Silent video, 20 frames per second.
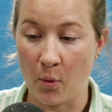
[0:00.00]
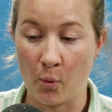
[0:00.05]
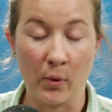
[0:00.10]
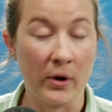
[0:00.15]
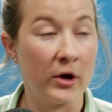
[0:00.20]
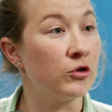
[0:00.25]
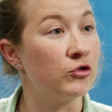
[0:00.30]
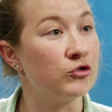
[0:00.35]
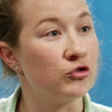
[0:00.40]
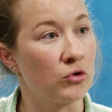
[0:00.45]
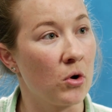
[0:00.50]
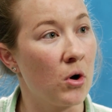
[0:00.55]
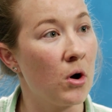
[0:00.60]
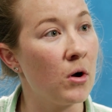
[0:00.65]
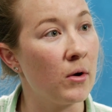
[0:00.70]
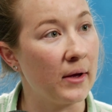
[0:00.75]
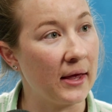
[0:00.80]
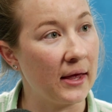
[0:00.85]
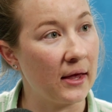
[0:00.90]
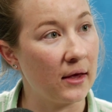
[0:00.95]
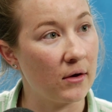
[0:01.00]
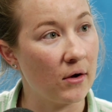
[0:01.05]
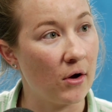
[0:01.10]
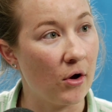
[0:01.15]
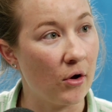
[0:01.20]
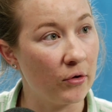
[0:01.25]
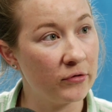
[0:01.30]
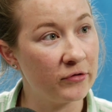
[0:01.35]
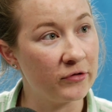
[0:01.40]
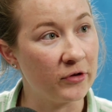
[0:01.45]
we are drawing
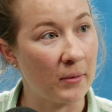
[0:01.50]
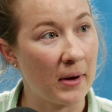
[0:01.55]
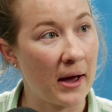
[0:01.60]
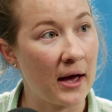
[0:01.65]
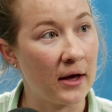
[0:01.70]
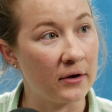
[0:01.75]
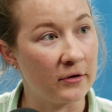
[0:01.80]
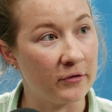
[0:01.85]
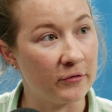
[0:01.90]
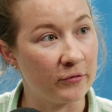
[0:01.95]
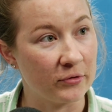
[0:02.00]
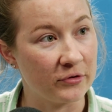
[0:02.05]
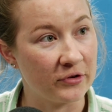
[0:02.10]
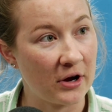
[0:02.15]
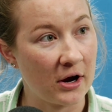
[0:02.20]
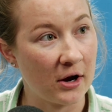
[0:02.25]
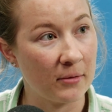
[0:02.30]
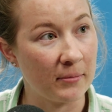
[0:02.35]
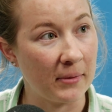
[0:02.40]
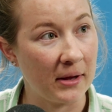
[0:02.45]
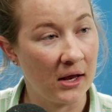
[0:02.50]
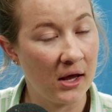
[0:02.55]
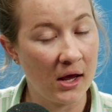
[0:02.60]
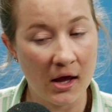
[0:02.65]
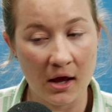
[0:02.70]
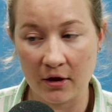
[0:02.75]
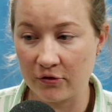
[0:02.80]
also out of retirement